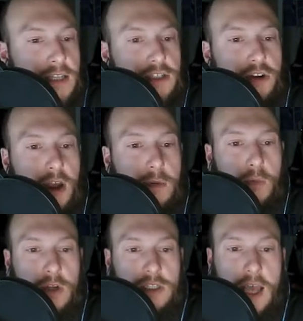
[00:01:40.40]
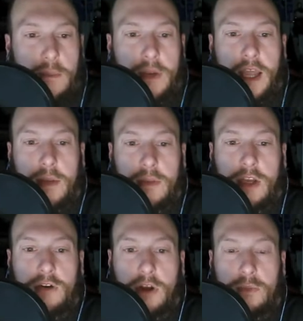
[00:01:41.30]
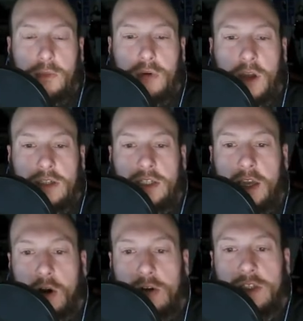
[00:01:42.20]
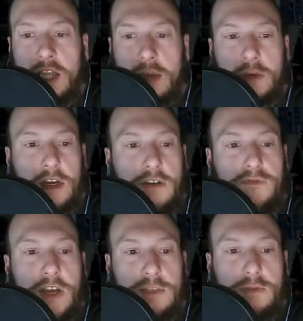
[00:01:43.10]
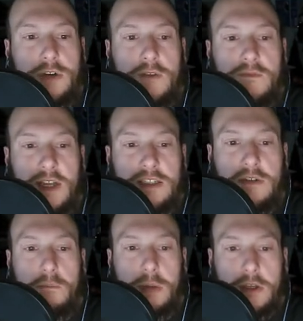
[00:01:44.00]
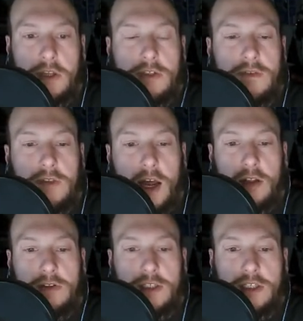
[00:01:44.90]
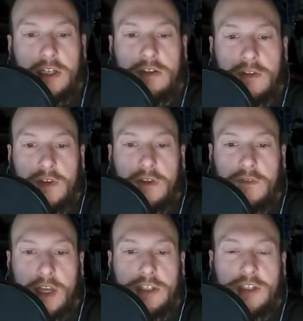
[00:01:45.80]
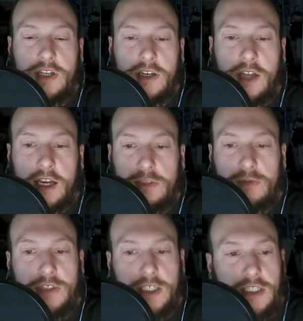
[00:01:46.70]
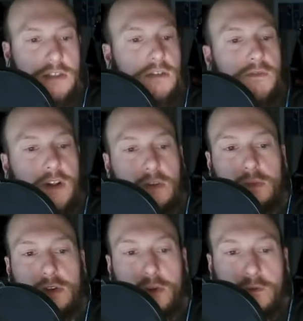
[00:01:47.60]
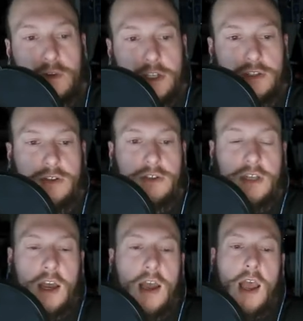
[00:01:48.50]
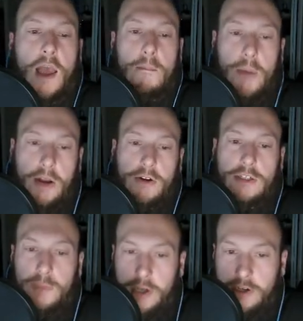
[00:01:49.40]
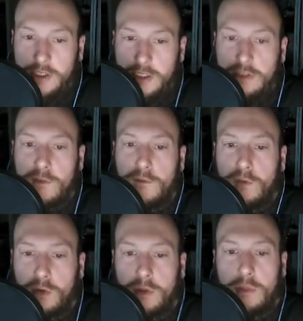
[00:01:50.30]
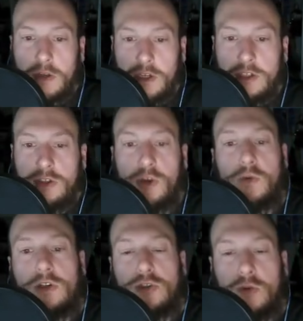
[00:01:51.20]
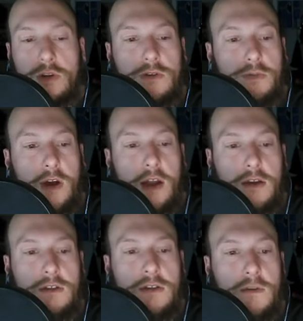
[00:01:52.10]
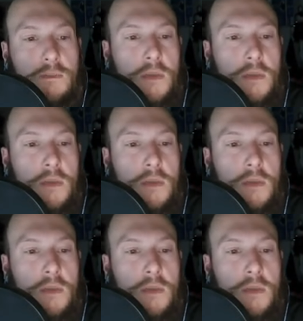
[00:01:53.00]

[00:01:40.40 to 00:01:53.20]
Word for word: Instagram and WhatsApp became the incredible products they are today because Facebook invested billions of dollars in years of innovation and expertise to develop new features and better experiences for the millions who enjoy those products.